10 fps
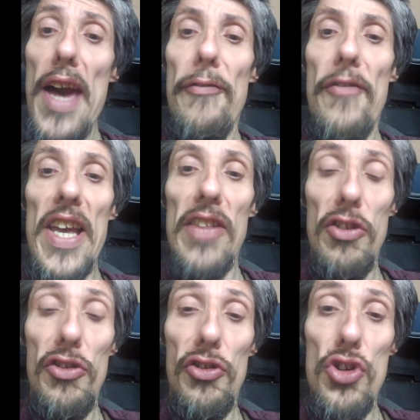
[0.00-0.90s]
think the
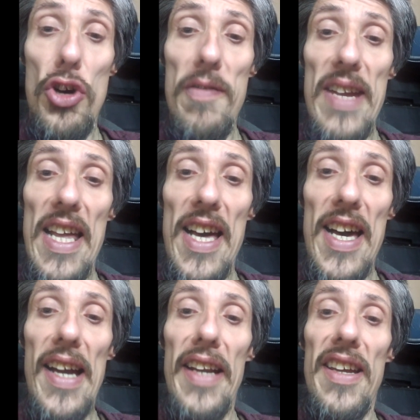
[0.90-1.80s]

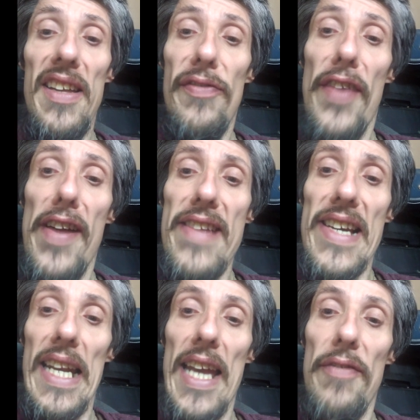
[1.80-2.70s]
storyline is very
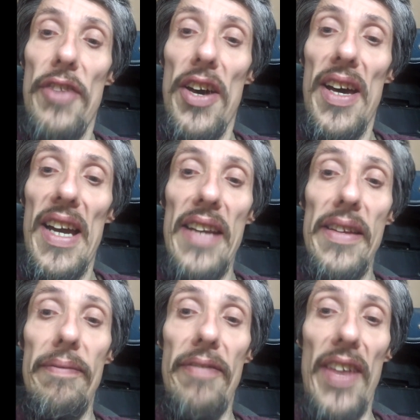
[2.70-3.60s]
clever and
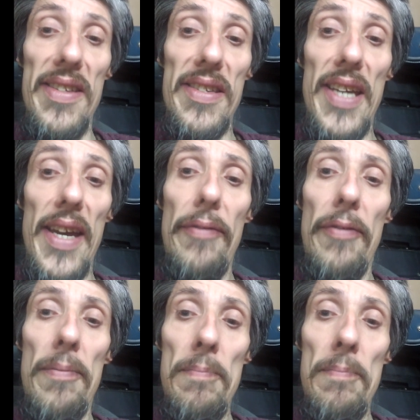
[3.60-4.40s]
inventive.